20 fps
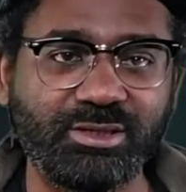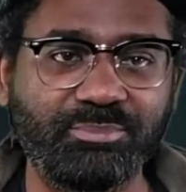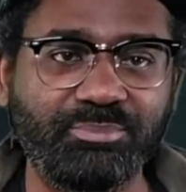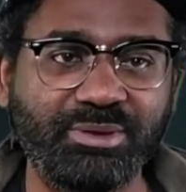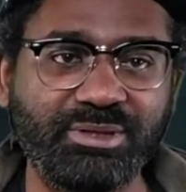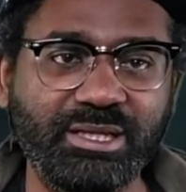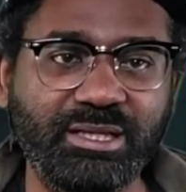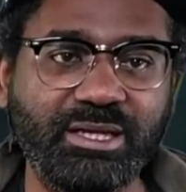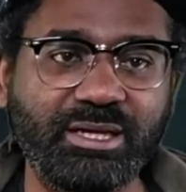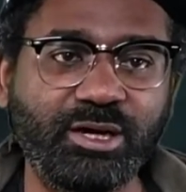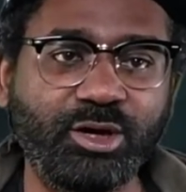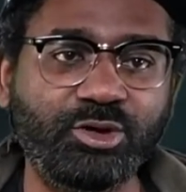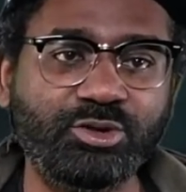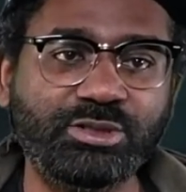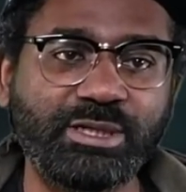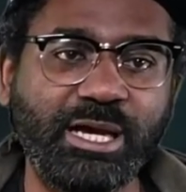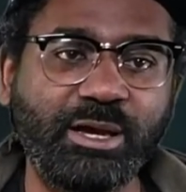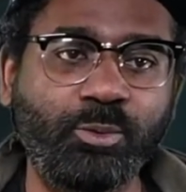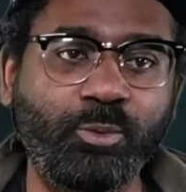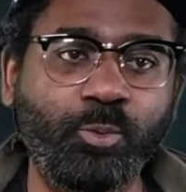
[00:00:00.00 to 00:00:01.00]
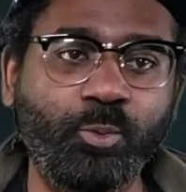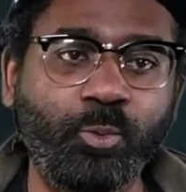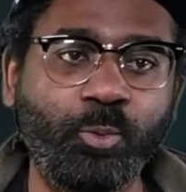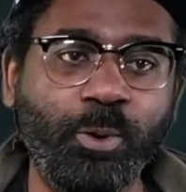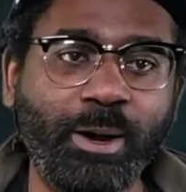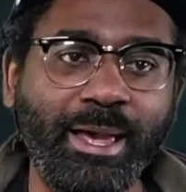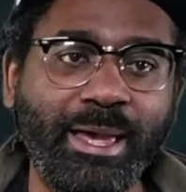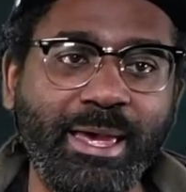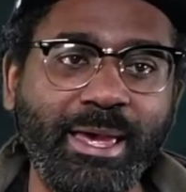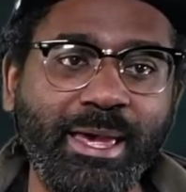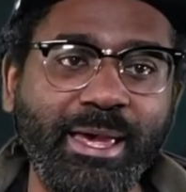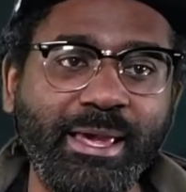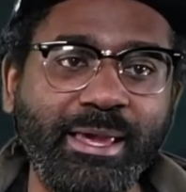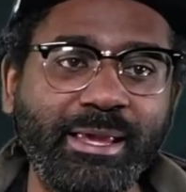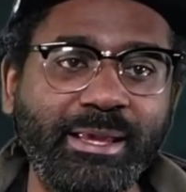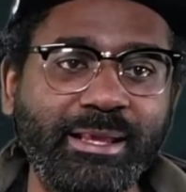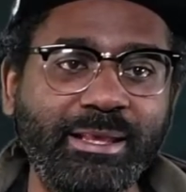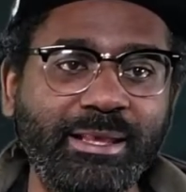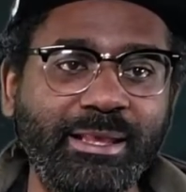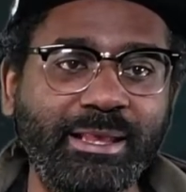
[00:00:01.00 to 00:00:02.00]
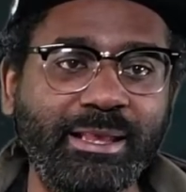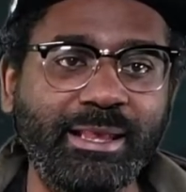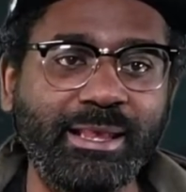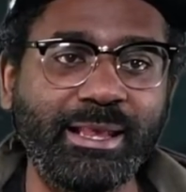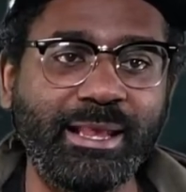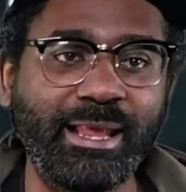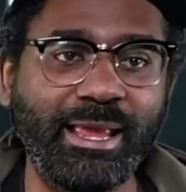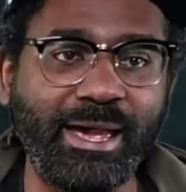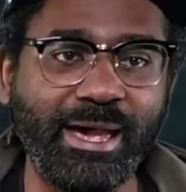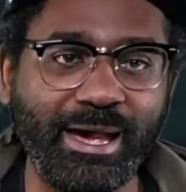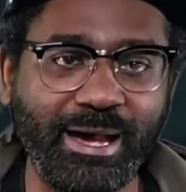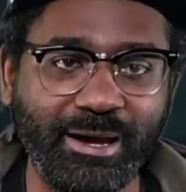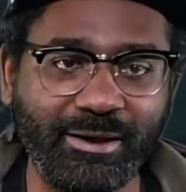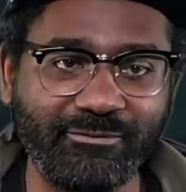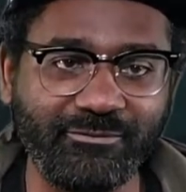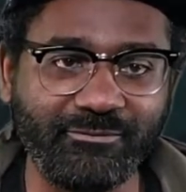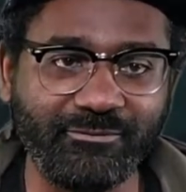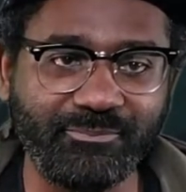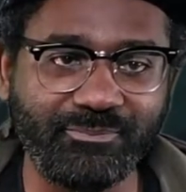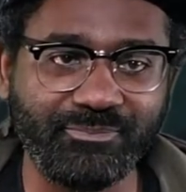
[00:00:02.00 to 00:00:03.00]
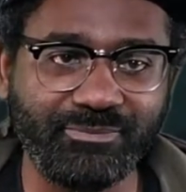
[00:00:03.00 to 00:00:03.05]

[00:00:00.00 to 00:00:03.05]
But then it goes like way left.